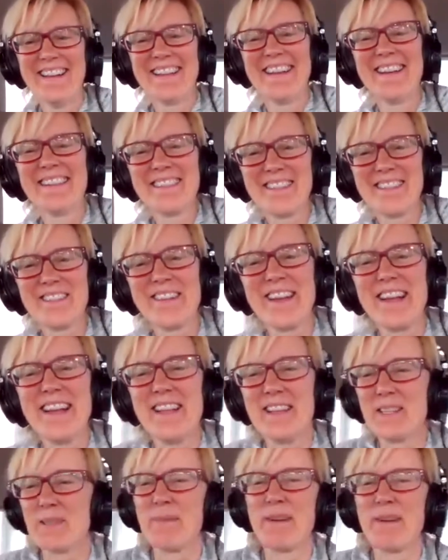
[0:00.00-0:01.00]
It's
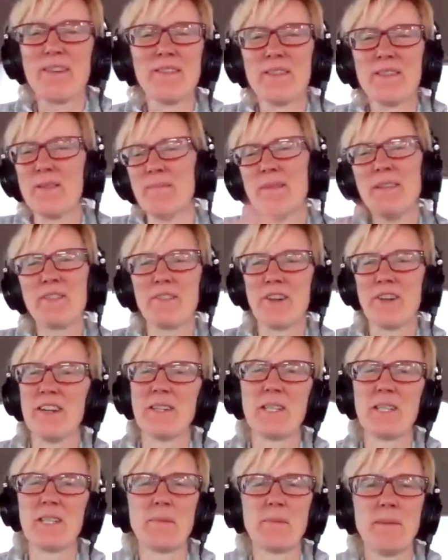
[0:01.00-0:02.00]
okay. It's better than me
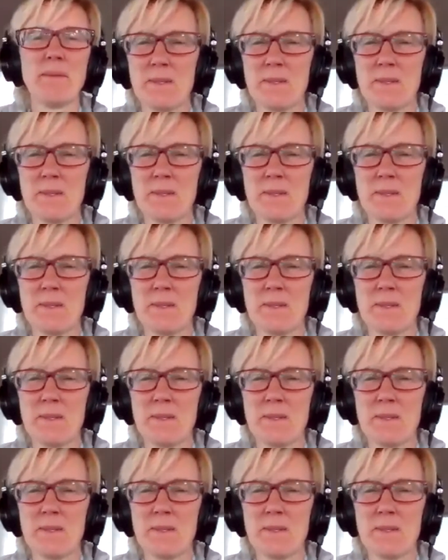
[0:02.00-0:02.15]
trying to speak